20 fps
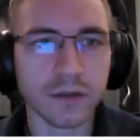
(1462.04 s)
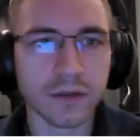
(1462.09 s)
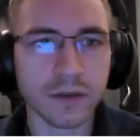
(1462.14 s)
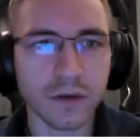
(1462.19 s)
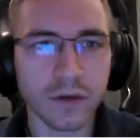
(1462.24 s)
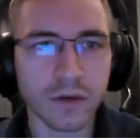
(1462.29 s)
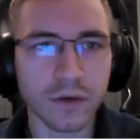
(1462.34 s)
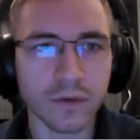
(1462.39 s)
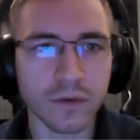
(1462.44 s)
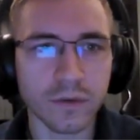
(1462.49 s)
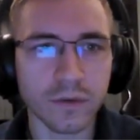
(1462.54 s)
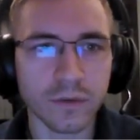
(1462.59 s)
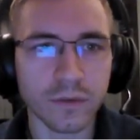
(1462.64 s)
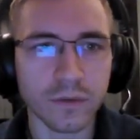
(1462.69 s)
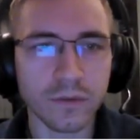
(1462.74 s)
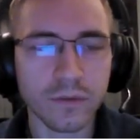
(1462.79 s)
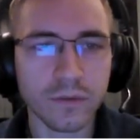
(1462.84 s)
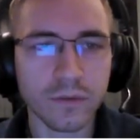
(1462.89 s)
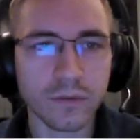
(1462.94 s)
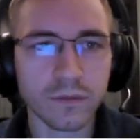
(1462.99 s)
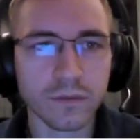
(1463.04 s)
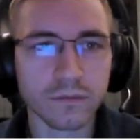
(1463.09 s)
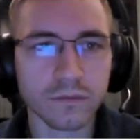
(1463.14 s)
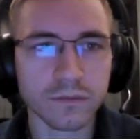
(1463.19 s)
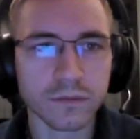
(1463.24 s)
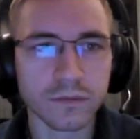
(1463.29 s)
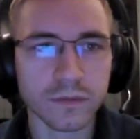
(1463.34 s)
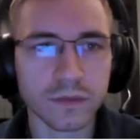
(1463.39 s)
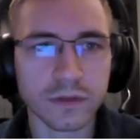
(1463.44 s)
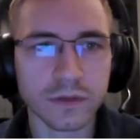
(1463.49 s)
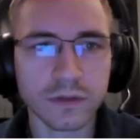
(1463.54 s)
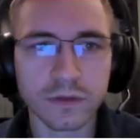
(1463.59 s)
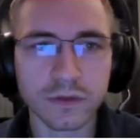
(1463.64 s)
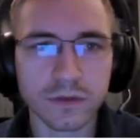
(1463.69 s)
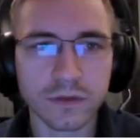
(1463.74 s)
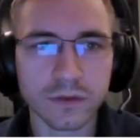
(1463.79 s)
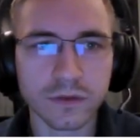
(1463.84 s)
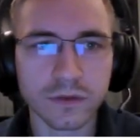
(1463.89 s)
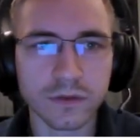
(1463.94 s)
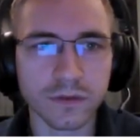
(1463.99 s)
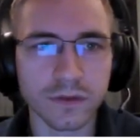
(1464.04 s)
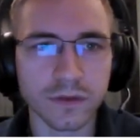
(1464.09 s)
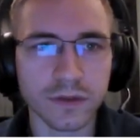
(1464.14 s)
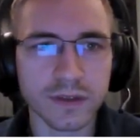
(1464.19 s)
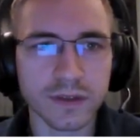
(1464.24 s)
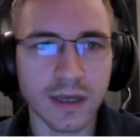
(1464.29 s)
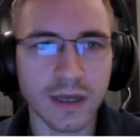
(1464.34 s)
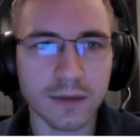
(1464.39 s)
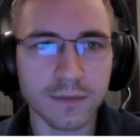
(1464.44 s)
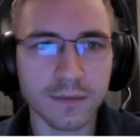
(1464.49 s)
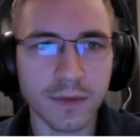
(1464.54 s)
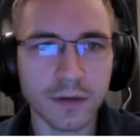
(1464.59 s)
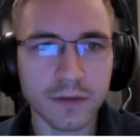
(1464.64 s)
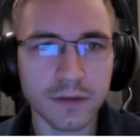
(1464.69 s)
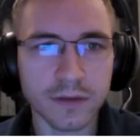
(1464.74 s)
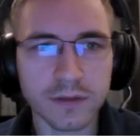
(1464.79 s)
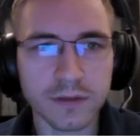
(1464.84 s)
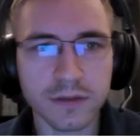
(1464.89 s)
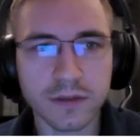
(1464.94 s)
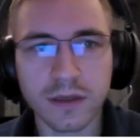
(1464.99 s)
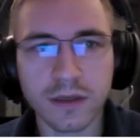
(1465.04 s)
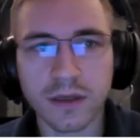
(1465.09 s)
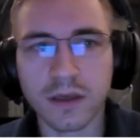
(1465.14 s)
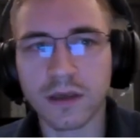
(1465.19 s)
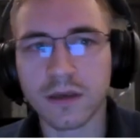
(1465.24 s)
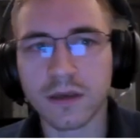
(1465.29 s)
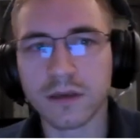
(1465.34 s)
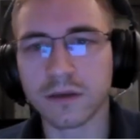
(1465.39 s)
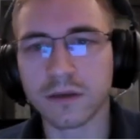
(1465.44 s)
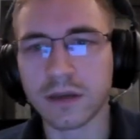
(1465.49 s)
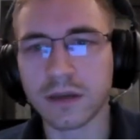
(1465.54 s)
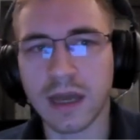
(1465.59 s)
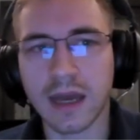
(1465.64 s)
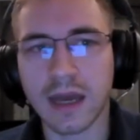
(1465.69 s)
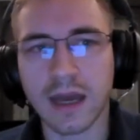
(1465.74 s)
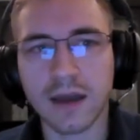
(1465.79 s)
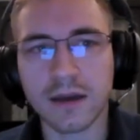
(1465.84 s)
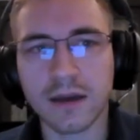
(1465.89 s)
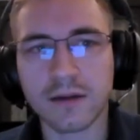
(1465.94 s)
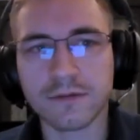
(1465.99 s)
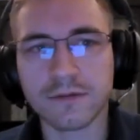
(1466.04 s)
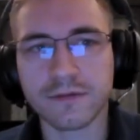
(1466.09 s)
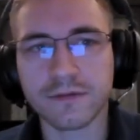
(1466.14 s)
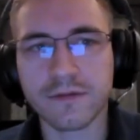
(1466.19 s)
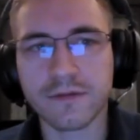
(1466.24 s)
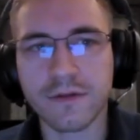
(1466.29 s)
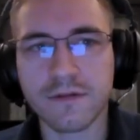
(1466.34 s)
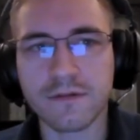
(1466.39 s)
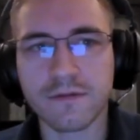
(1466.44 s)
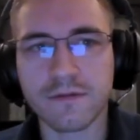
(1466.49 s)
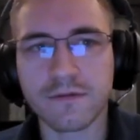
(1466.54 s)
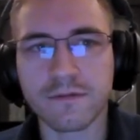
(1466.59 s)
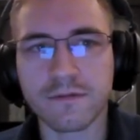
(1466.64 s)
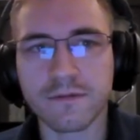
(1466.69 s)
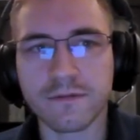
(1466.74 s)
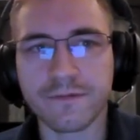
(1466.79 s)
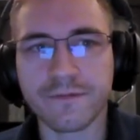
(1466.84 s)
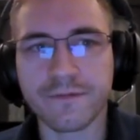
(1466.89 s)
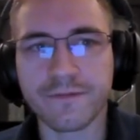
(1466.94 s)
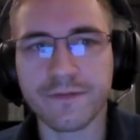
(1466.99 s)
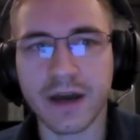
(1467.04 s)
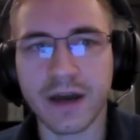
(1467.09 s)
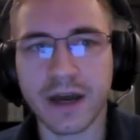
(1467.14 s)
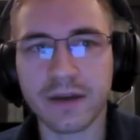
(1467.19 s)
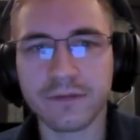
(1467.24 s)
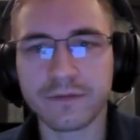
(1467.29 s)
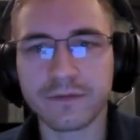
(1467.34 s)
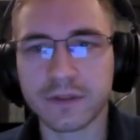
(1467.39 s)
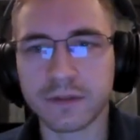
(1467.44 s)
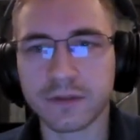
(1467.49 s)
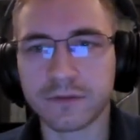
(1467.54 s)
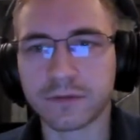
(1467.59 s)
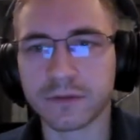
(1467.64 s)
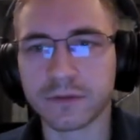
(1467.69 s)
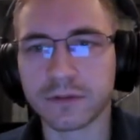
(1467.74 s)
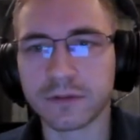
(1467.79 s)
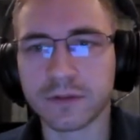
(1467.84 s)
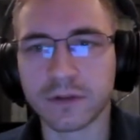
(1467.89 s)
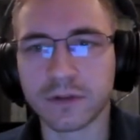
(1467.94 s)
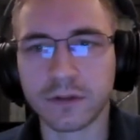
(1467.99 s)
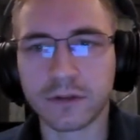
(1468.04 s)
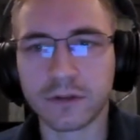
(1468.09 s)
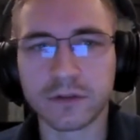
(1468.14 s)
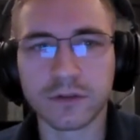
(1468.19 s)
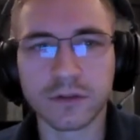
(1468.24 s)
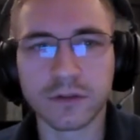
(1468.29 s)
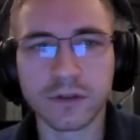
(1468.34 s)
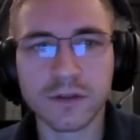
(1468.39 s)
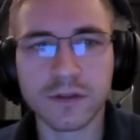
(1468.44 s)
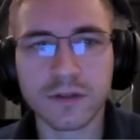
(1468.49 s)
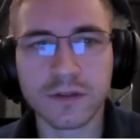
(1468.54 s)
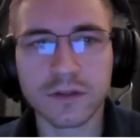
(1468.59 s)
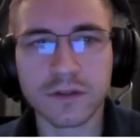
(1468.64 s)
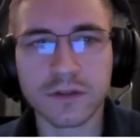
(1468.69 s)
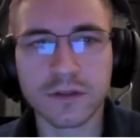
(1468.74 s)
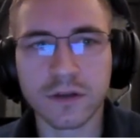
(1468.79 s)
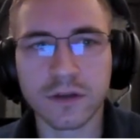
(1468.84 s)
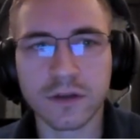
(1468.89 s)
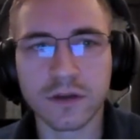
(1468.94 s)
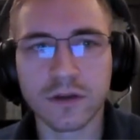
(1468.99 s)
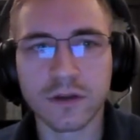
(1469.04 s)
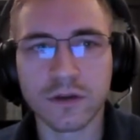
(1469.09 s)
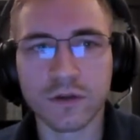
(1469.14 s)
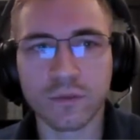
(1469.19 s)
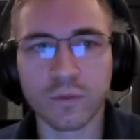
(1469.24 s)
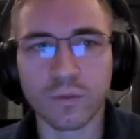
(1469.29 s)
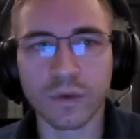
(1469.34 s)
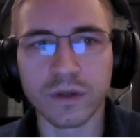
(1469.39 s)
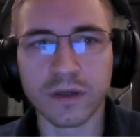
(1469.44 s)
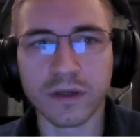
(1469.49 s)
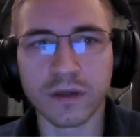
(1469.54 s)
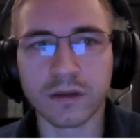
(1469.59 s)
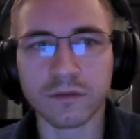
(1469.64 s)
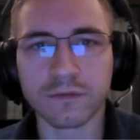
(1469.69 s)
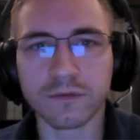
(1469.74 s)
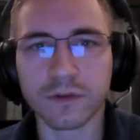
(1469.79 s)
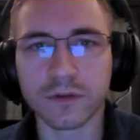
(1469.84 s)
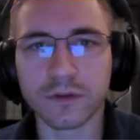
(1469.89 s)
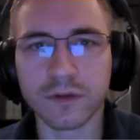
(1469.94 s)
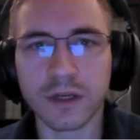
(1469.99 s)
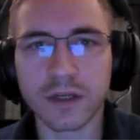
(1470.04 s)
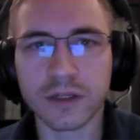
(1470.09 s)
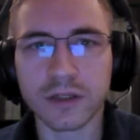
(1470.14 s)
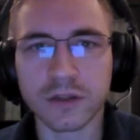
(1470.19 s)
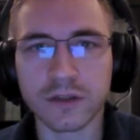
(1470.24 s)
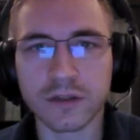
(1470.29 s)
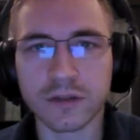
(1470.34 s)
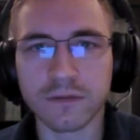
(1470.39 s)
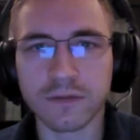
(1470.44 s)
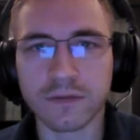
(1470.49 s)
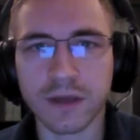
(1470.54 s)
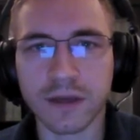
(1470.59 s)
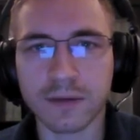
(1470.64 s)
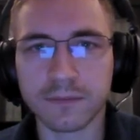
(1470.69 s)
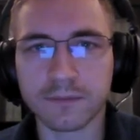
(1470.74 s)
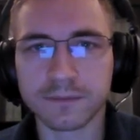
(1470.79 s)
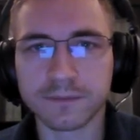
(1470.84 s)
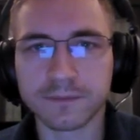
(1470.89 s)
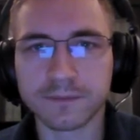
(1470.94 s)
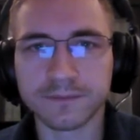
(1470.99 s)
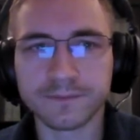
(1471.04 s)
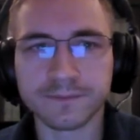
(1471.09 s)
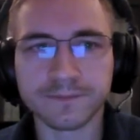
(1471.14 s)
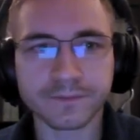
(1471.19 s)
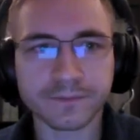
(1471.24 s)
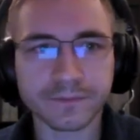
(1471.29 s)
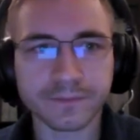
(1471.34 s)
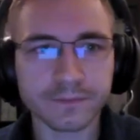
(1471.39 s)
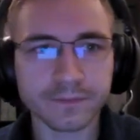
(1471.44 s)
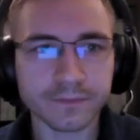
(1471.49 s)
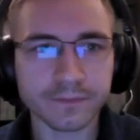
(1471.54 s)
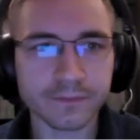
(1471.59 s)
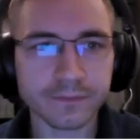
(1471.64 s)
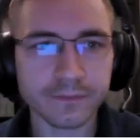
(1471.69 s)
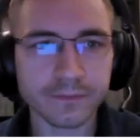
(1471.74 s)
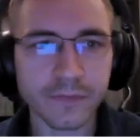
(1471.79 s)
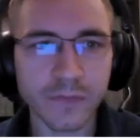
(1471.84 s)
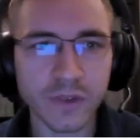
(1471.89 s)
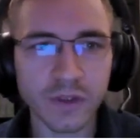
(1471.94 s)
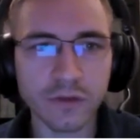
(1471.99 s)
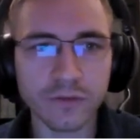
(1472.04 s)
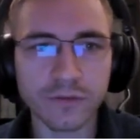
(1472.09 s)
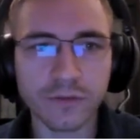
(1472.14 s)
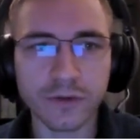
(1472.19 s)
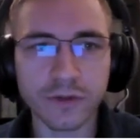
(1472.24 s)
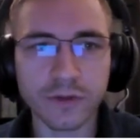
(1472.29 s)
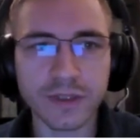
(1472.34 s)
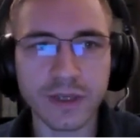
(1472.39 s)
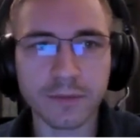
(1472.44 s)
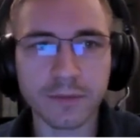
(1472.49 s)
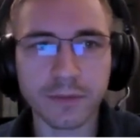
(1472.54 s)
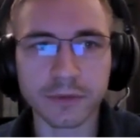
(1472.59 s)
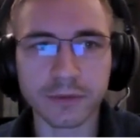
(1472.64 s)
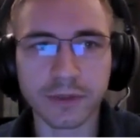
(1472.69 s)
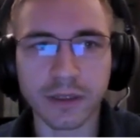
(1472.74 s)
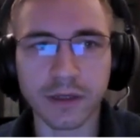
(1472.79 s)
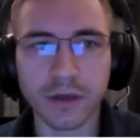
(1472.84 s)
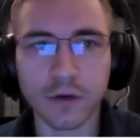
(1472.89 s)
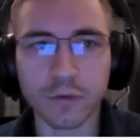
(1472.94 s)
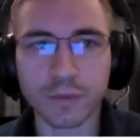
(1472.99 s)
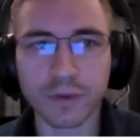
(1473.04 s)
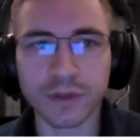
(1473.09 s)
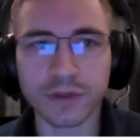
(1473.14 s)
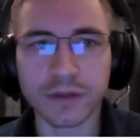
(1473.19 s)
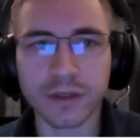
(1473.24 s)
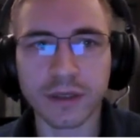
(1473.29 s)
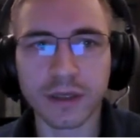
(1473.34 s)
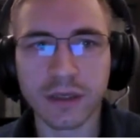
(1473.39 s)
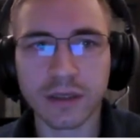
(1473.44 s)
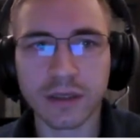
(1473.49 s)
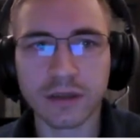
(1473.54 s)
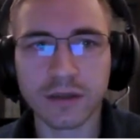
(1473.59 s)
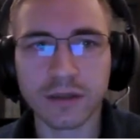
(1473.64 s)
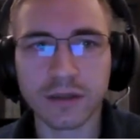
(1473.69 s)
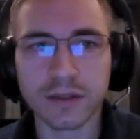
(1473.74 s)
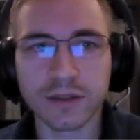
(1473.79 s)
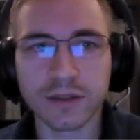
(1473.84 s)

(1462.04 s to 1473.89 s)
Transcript: go to the sandbox, I'm gonna have 5 different directories with the configurations of them. You, for example, can open the